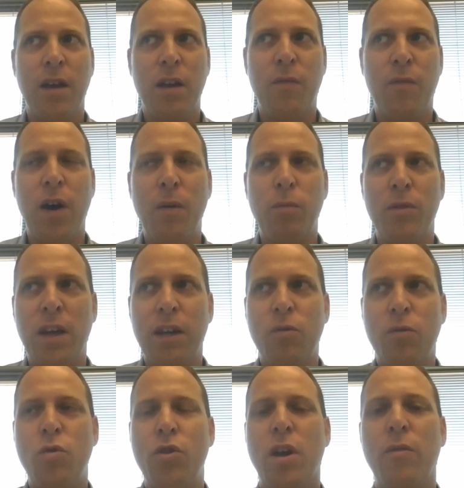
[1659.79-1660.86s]
if I would like
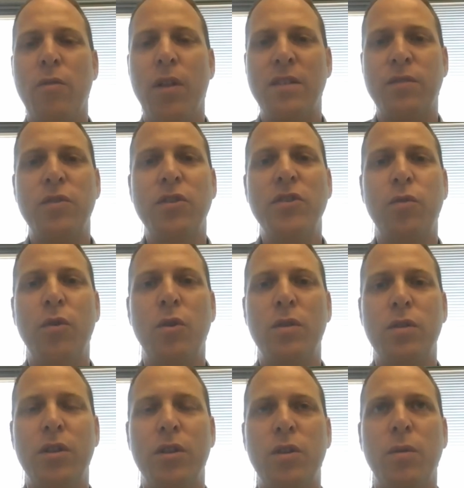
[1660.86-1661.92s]
to generalize, first of all,
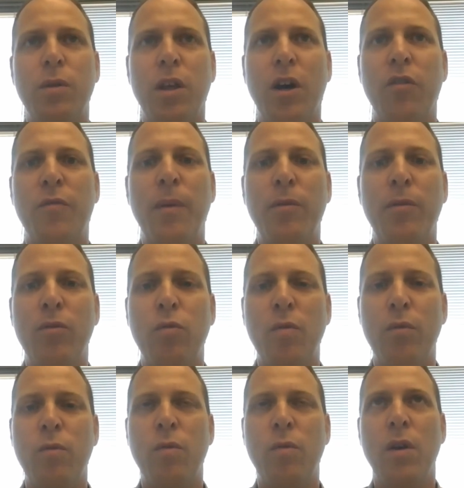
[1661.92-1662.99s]
you know, a lot of people
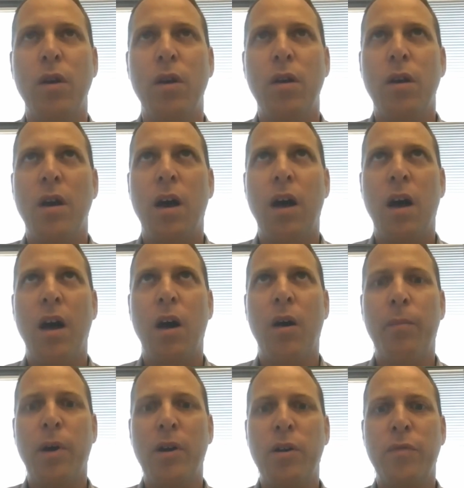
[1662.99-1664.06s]
who are
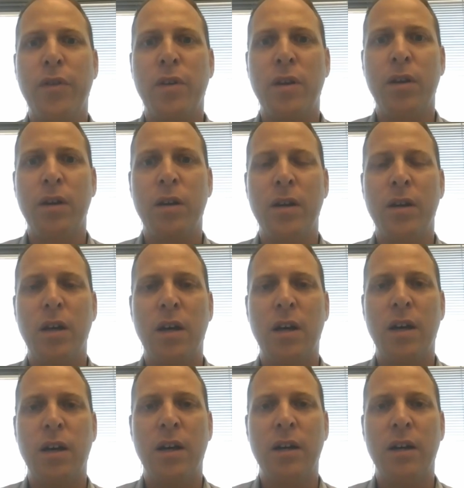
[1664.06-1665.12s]
part of the
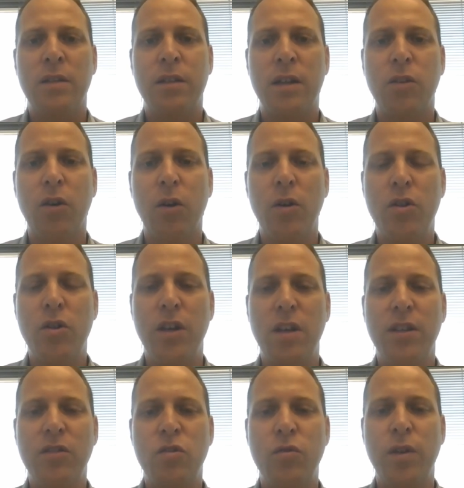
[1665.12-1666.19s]
technology
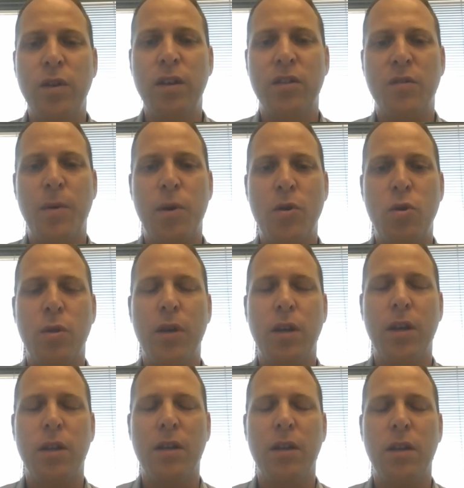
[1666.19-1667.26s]
industry,
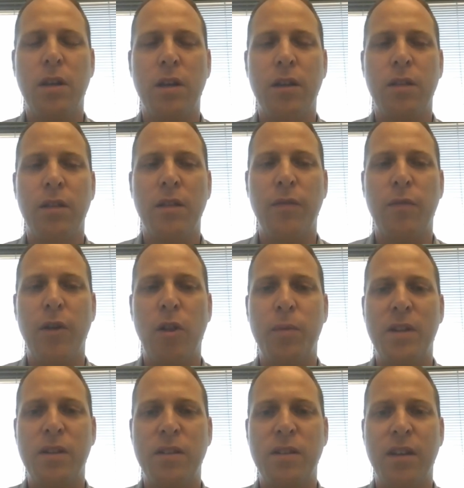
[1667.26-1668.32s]
especially in
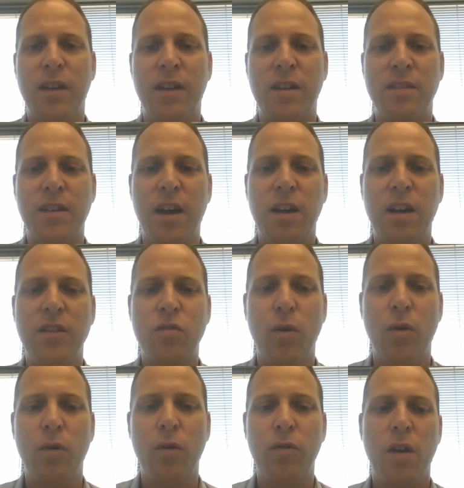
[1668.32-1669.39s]
development and science
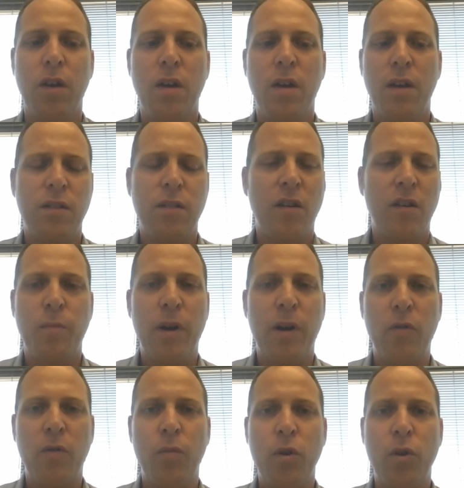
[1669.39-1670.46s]
roles, doesn't
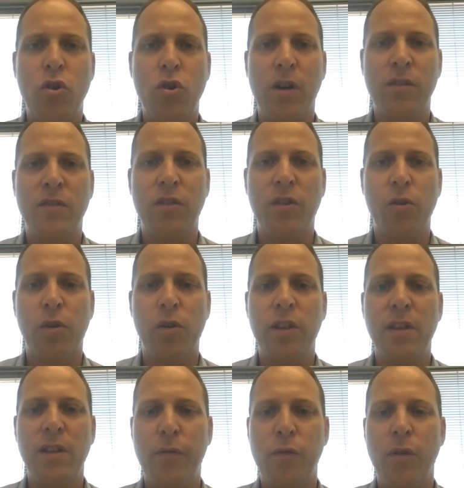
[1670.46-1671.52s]
matter in which seniority
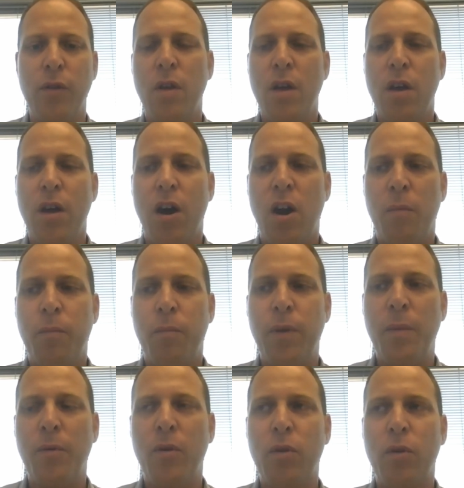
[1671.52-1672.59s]
level, are
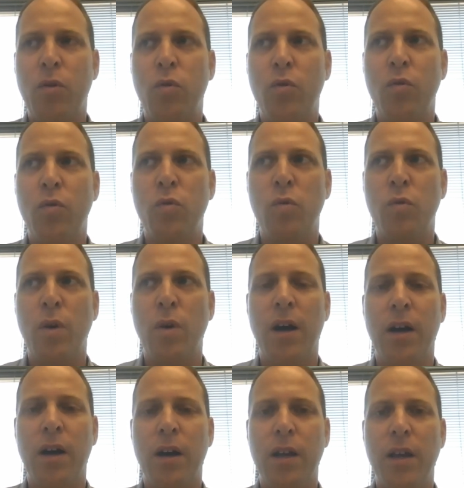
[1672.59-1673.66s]
people who
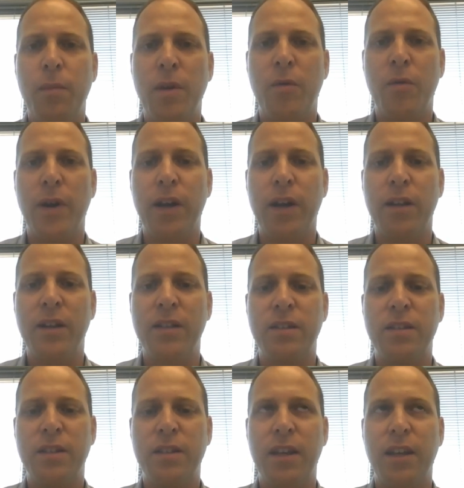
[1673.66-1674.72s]
immigrated
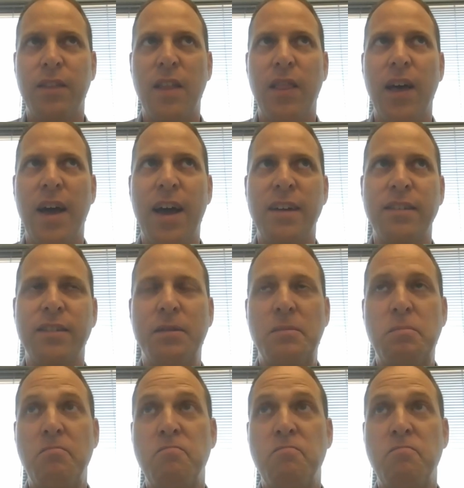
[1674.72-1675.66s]
in the last